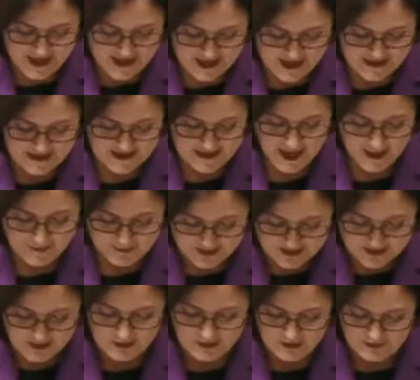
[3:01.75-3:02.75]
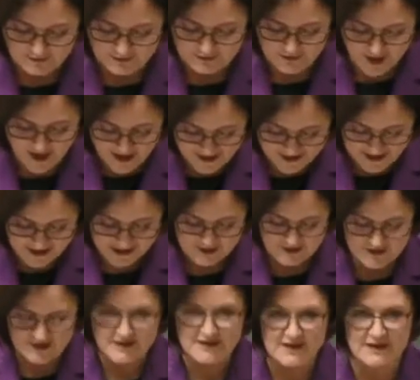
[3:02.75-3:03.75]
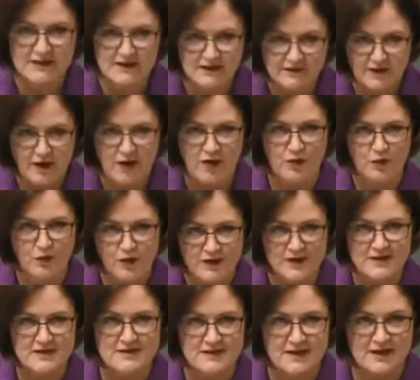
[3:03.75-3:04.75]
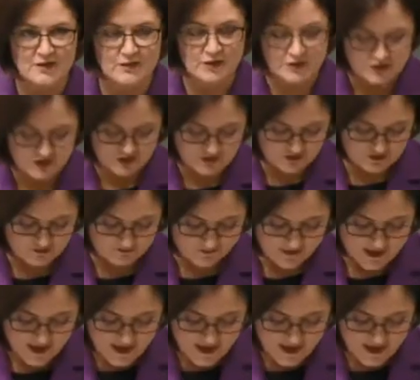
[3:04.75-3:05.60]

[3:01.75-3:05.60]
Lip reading: is an absolute failure to deliver on what it said it would do.